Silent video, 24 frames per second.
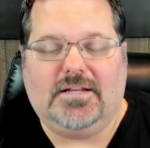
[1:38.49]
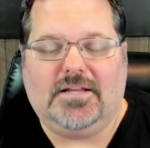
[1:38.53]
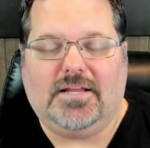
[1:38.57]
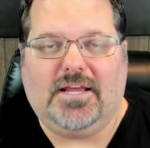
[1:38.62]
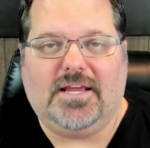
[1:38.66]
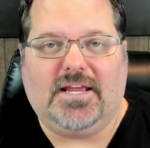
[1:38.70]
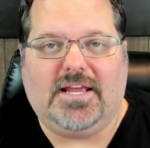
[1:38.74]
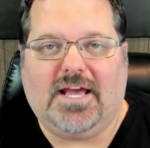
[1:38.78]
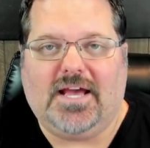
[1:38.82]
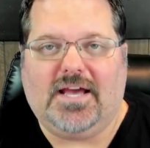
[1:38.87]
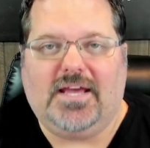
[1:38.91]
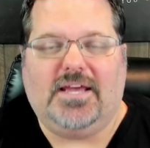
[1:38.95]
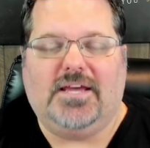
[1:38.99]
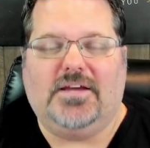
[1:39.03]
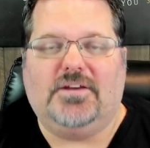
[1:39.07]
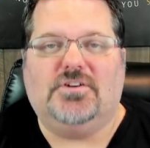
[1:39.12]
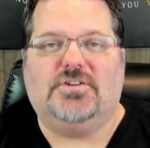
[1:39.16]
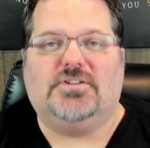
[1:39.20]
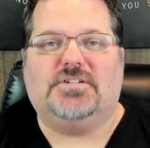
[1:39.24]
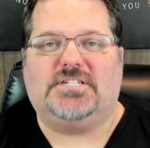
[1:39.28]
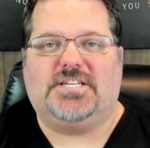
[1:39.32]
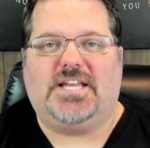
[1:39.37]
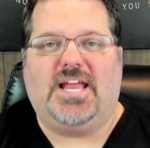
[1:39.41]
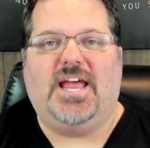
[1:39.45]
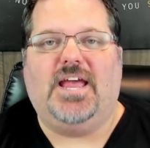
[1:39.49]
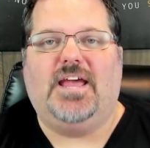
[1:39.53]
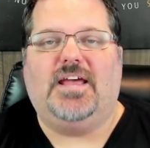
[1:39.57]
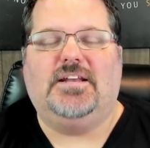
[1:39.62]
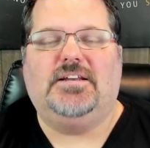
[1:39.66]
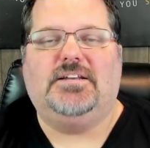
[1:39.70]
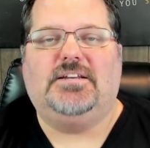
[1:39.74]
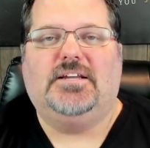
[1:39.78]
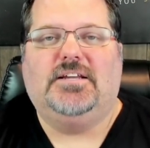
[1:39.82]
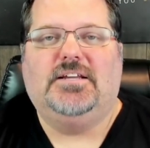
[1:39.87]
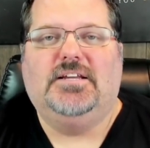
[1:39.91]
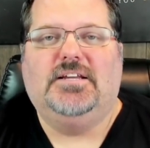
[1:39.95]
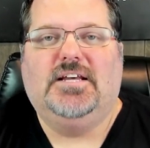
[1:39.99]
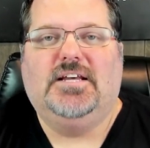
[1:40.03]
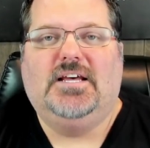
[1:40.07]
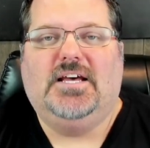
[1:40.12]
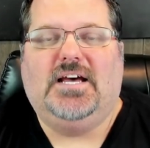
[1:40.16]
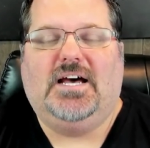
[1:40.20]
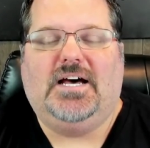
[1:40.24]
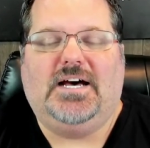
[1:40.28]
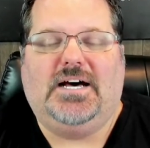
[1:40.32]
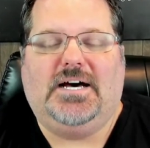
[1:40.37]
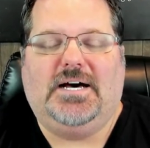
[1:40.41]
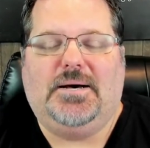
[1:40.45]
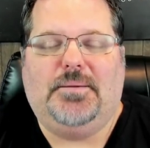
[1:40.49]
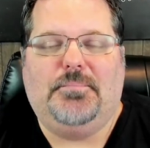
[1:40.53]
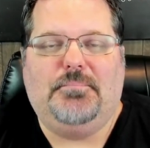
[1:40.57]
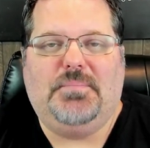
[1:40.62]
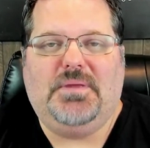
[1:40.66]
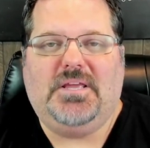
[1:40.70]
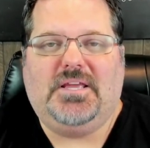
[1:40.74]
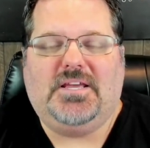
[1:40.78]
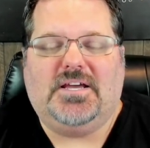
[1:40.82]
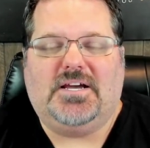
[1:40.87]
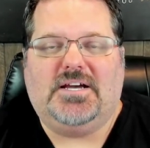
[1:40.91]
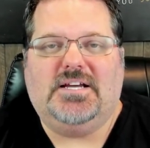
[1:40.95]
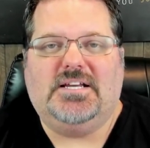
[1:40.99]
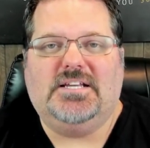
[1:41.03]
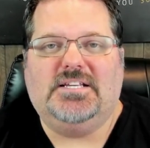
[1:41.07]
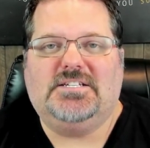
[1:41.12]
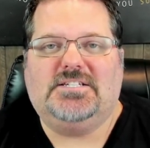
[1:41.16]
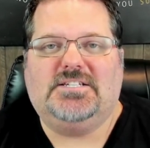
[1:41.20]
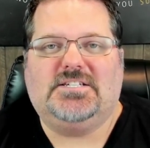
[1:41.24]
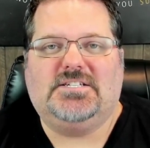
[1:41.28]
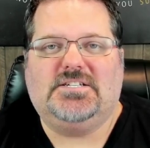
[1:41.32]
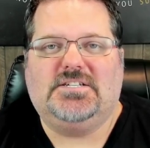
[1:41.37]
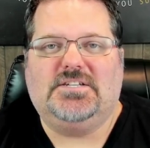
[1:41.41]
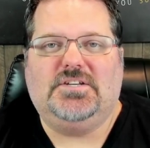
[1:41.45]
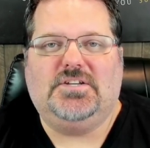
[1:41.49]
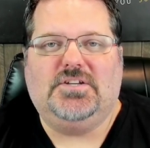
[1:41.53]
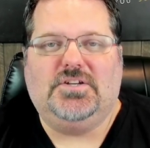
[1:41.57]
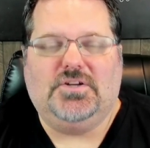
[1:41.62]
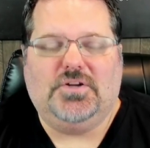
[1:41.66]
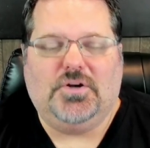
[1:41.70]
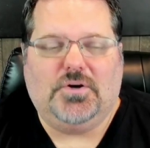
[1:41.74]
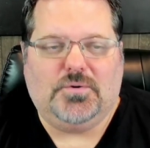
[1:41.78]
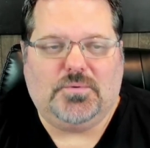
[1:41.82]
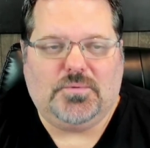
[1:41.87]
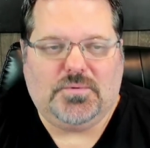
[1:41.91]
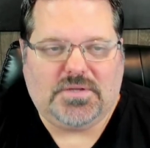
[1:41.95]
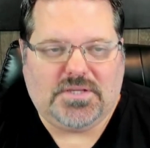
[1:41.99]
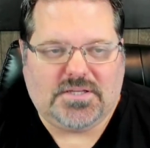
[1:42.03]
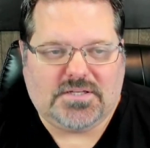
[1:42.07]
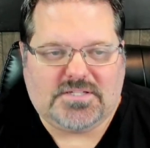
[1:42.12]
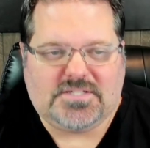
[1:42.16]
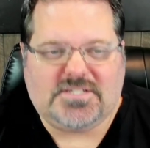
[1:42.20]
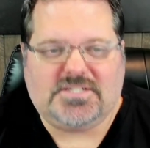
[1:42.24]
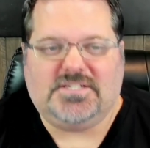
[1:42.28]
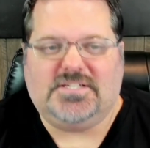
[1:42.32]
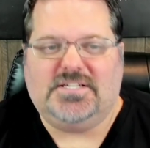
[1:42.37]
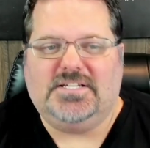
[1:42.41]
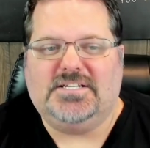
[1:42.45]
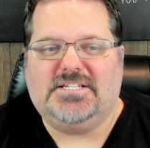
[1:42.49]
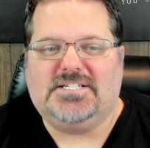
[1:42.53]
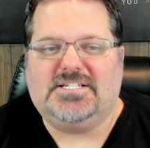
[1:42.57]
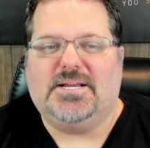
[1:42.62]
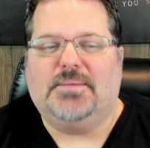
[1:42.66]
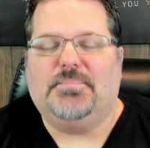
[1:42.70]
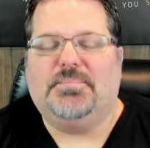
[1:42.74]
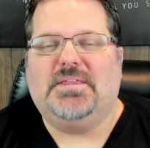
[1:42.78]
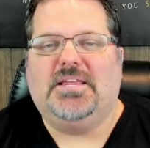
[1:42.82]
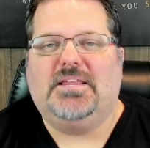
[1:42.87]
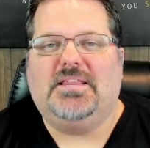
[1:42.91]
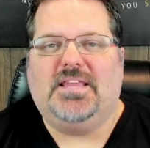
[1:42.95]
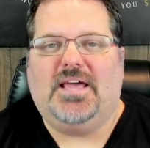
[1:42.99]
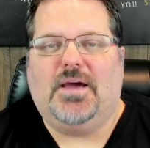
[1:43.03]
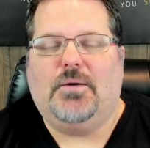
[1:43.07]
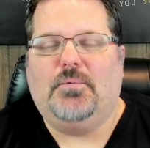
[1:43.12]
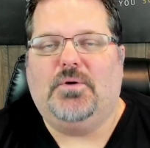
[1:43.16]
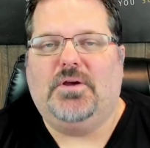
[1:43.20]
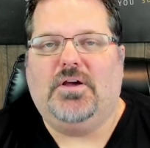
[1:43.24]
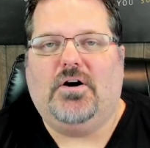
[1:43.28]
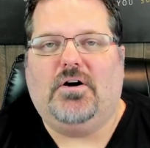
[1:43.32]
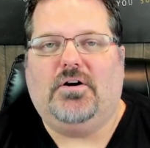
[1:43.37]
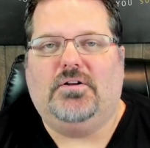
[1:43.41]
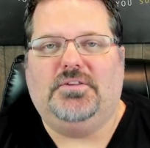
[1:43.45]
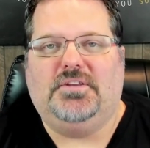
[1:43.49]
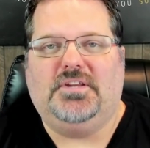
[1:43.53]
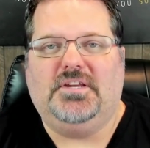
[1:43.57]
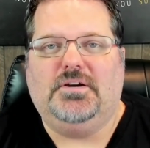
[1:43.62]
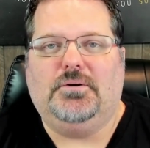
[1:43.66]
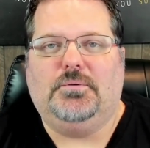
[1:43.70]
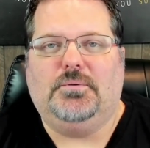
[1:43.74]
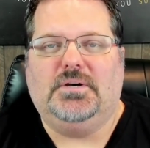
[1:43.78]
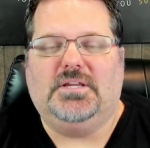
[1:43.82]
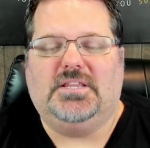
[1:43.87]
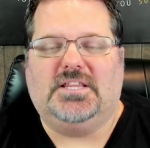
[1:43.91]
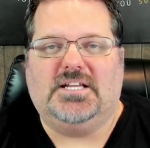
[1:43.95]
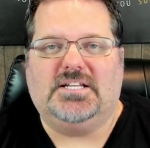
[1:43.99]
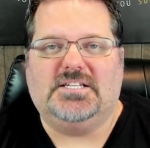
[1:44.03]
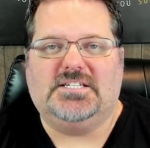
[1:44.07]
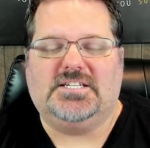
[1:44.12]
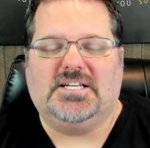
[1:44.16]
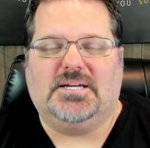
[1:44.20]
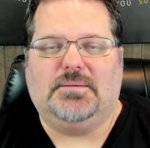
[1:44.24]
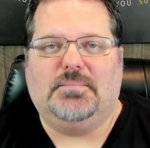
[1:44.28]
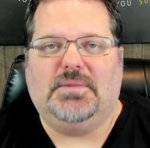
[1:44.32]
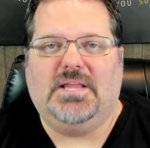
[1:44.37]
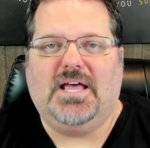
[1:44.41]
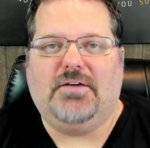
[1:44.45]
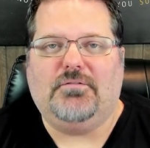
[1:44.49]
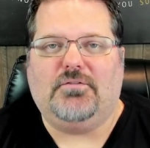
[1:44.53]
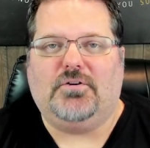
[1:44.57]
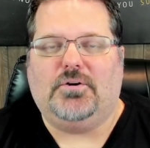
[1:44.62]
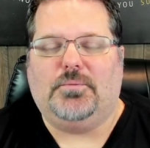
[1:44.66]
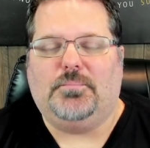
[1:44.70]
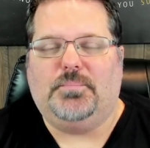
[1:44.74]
Like, I understand, because, it's something that we all deal with on some level.